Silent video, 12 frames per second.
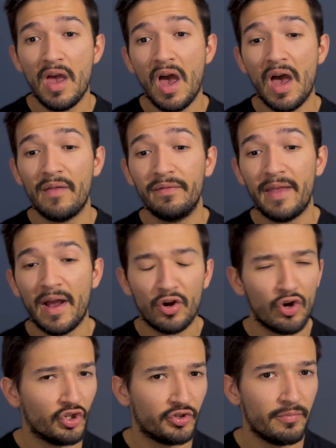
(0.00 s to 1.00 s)
and that
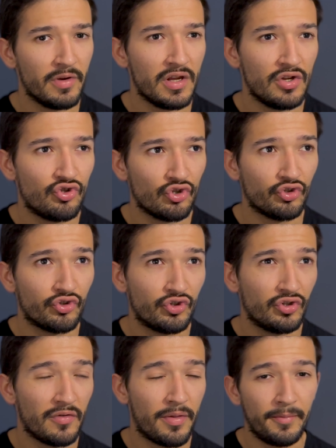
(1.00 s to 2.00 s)
cost me just
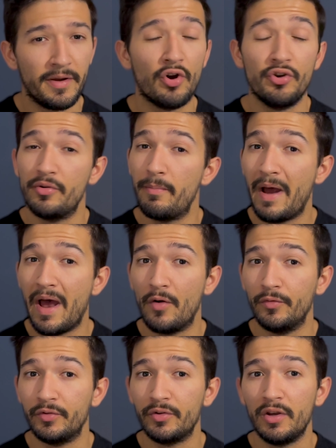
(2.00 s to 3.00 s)

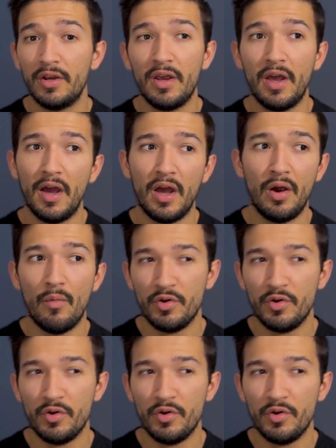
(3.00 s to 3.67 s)
£300,